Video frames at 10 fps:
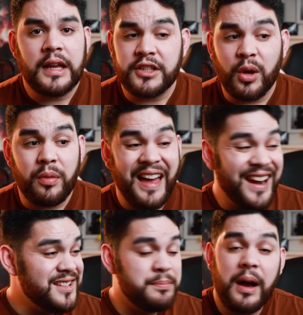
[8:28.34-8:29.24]
And so
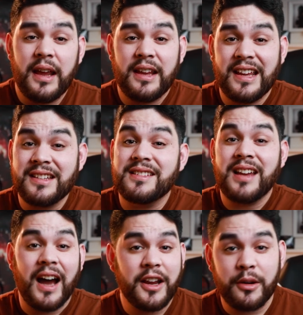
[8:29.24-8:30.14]
that is my
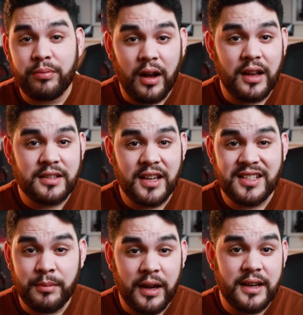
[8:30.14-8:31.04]
entire
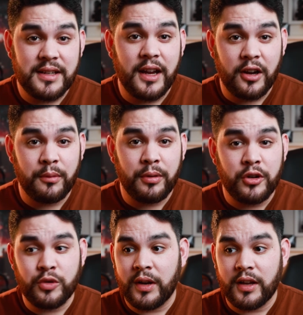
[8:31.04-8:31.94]
process and my entire
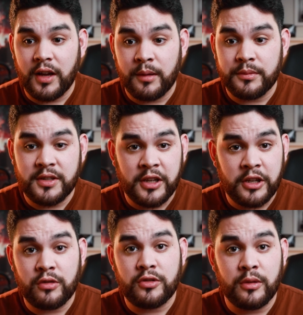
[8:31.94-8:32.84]
approach when it comes to
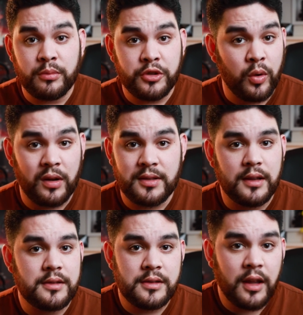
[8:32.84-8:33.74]
YouTube Shorts.
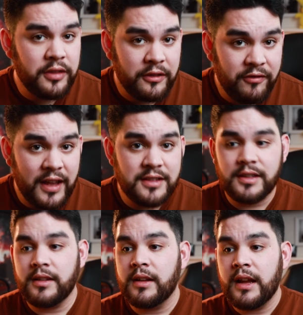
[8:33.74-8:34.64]
It's nothing
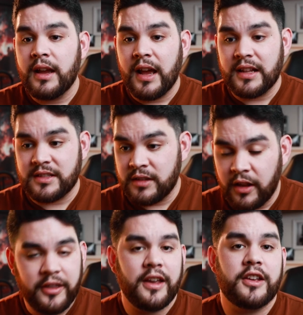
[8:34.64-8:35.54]
fancy, it's
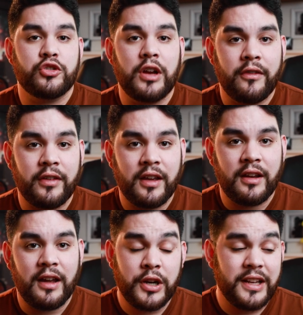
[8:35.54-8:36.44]
nothing
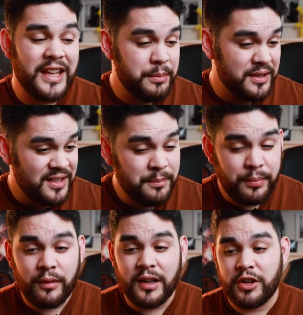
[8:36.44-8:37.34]
extravagant. I try to keep it
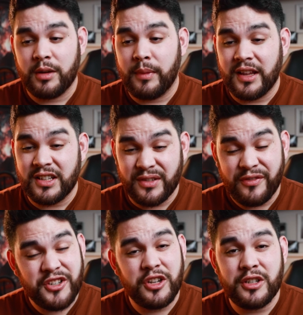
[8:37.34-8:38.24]
simple, I try to make it as
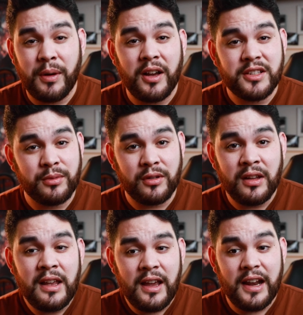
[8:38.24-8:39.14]
efficient as possible,
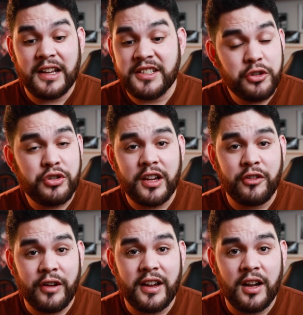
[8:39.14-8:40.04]
and I still try to
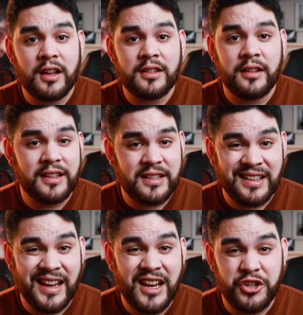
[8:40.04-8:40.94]
create content that's
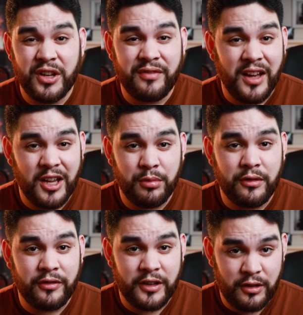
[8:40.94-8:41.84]
engaging and valuable
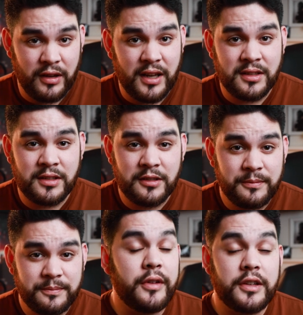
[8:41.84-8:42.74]
for you guys.
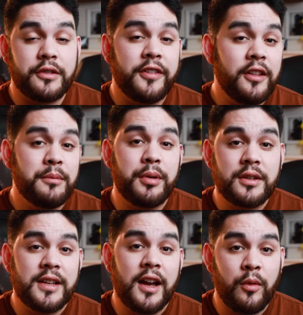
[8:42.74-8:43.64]
So if you guys are feeling
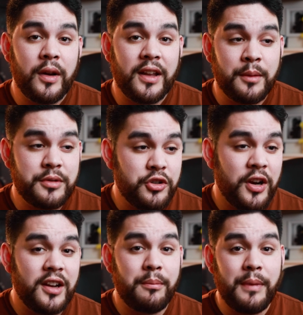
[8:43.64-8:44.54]
burnt out when it comes to
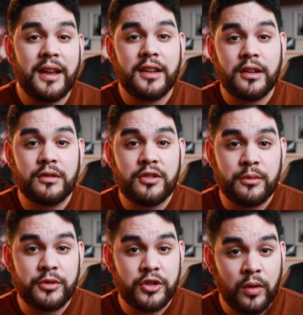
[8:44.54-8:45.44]
trying to make
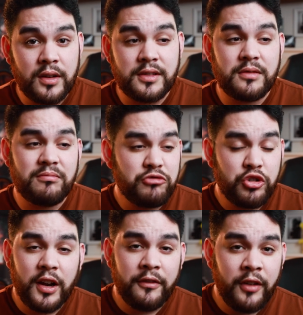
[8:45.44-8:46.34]
YouTube Shorts,
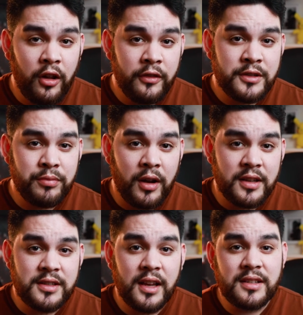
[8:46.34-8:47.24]
try and follow this
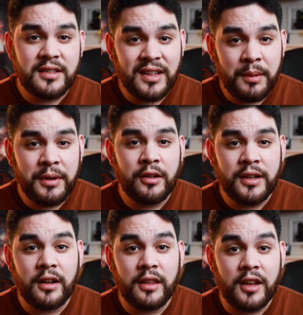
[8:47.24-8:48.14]
process. Let me know
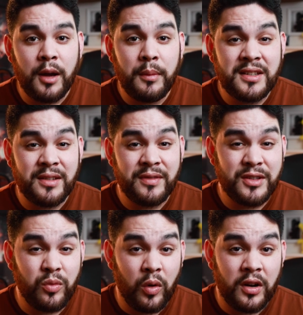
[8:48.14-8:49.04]
down in the comments if
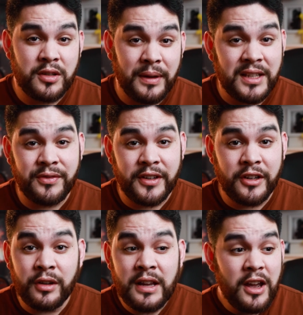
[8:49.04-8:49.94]
this works best for you,